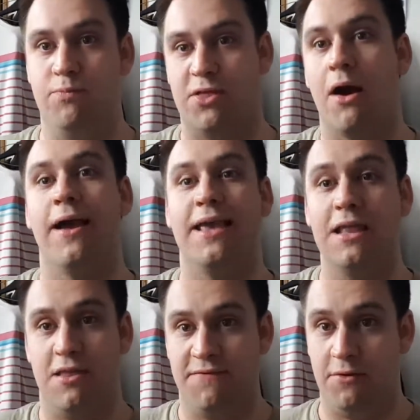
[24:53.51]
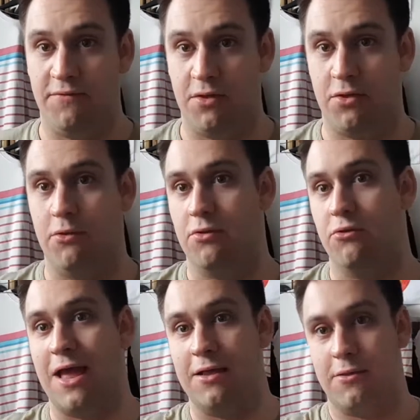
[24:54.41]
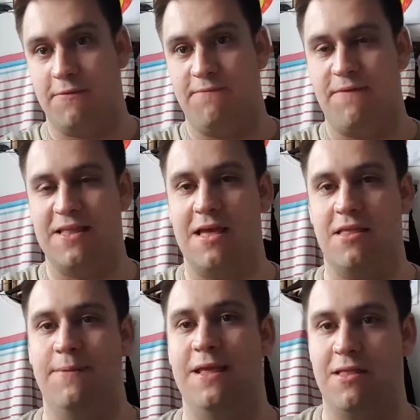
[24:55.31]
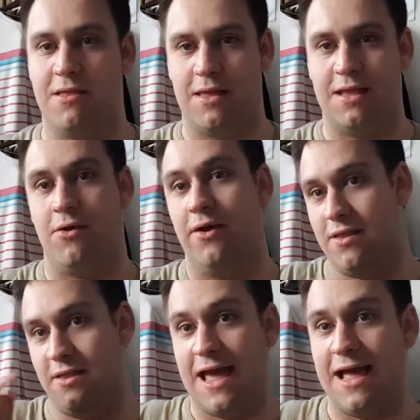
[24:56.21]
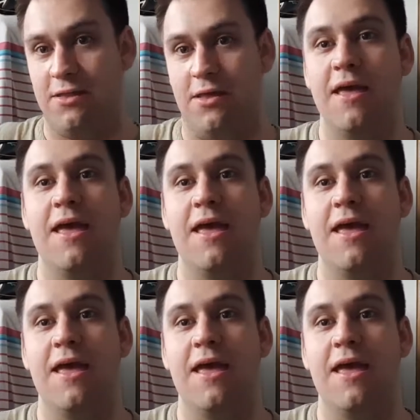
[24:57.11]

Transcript: tying into Philosopher's Stone so that the Fantastic Beasts can tie into that,